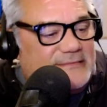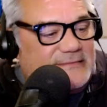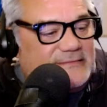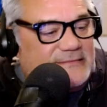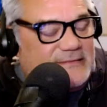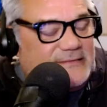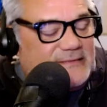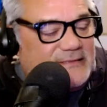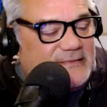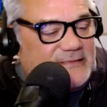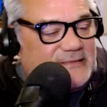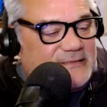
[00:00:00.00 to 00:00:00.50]

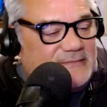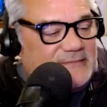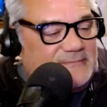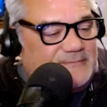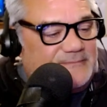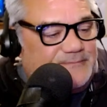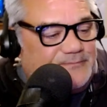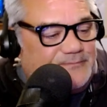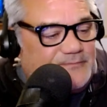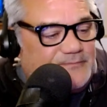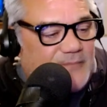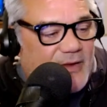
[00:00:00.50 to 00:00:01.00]
I
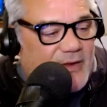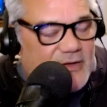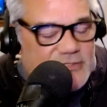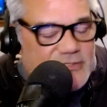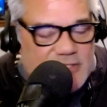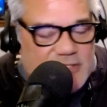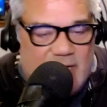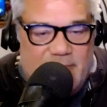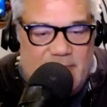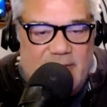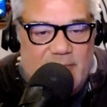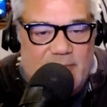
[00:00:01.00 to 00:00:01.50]

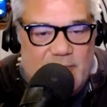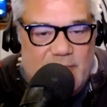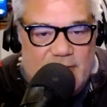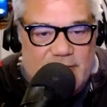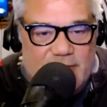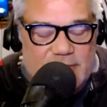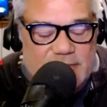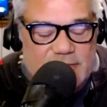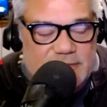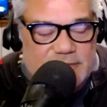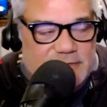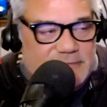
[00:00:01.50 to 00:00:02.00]
saw my
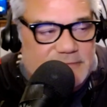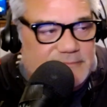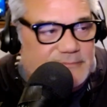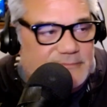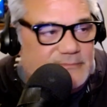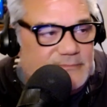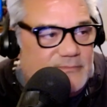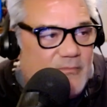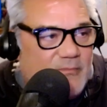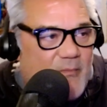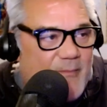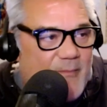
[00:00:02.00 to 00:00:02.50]
brothers.
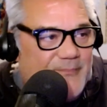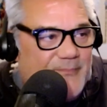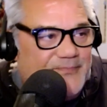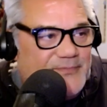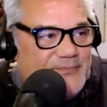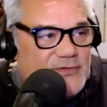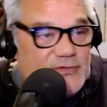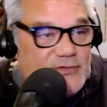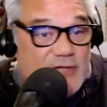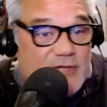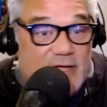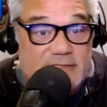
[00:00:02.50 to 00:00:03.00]

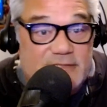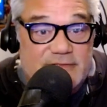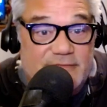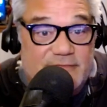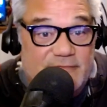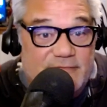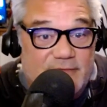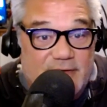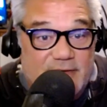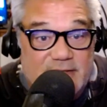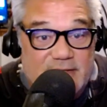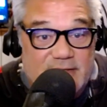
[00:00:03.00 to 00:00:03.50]
Saw some
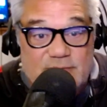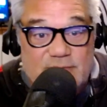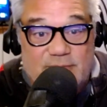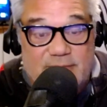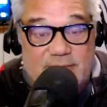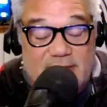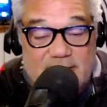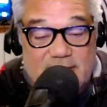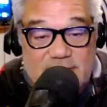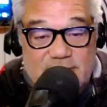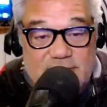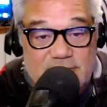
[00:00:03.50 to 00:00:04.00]
friends.
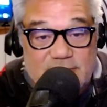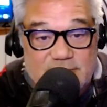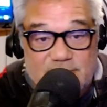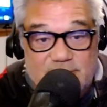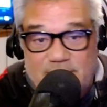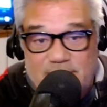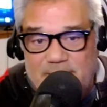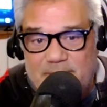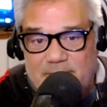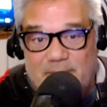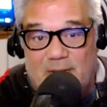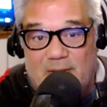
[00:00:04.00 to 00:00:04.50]

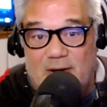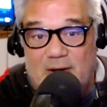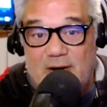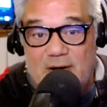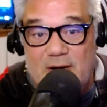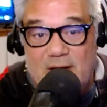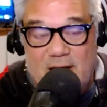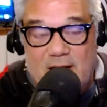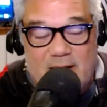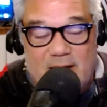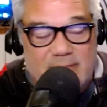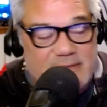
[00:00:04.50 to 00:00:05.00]
Went bar
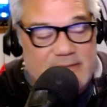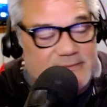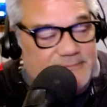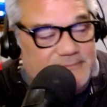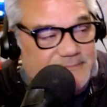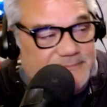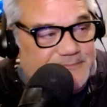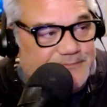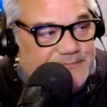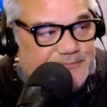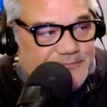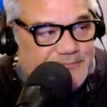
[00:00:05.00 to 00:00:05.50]
hopping.
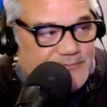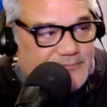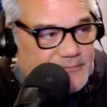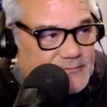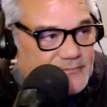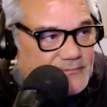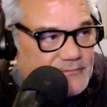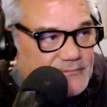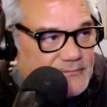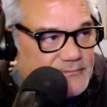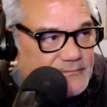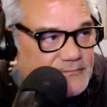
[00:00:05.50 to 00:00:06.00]

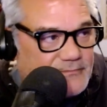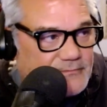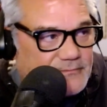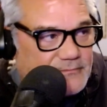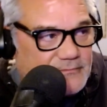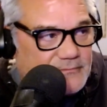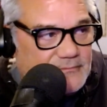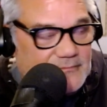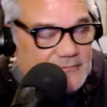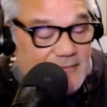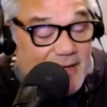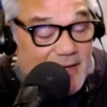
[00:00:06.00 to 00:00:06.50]

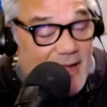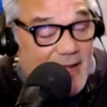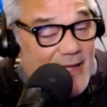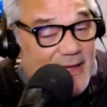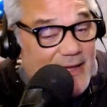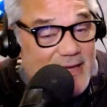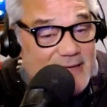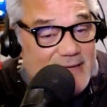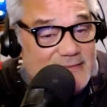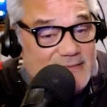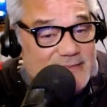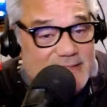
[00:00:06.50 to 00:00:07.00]
I got
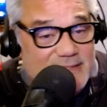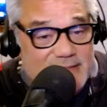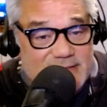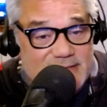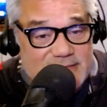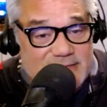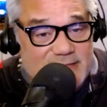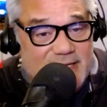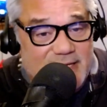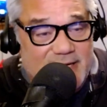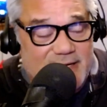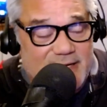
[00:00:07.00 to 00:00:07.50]
to tell you,
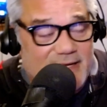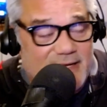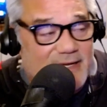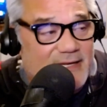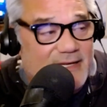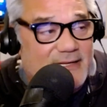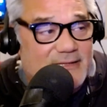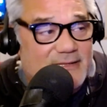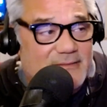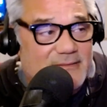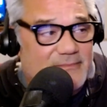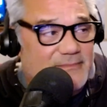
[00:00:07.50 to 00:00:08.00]
Santa
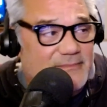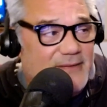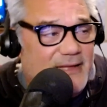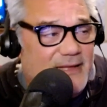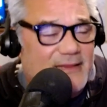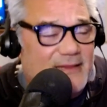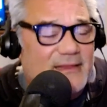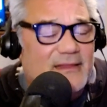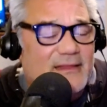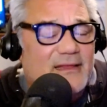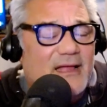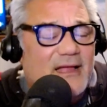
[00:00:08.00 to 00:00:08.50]
Ana, I
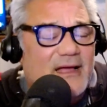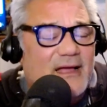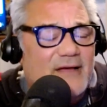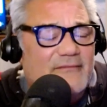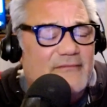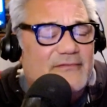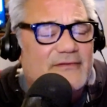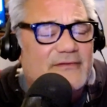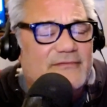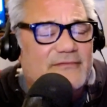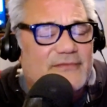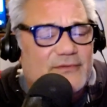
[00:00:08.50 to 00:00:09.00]
love
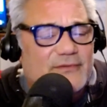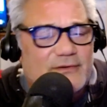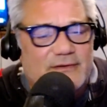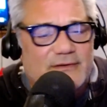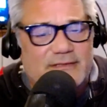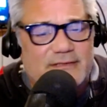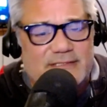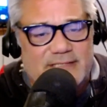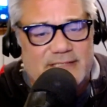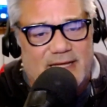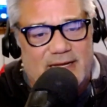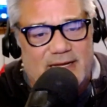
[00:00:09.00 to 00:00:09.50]
the food in
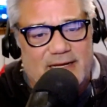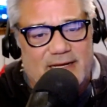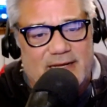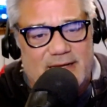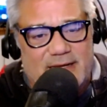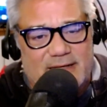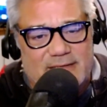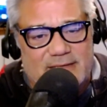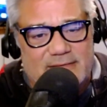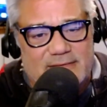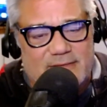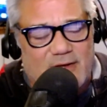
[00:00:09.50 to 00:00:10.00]
Santa Ana.
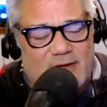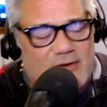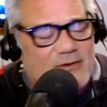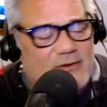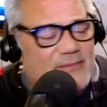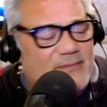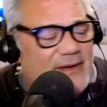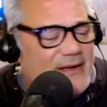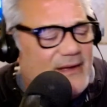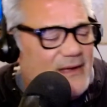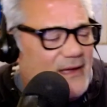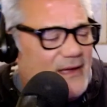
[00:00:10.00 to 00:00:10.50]
Oh,
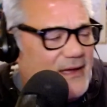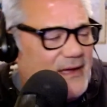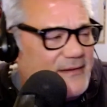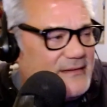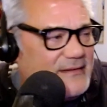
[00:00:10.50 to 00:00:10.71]
my God.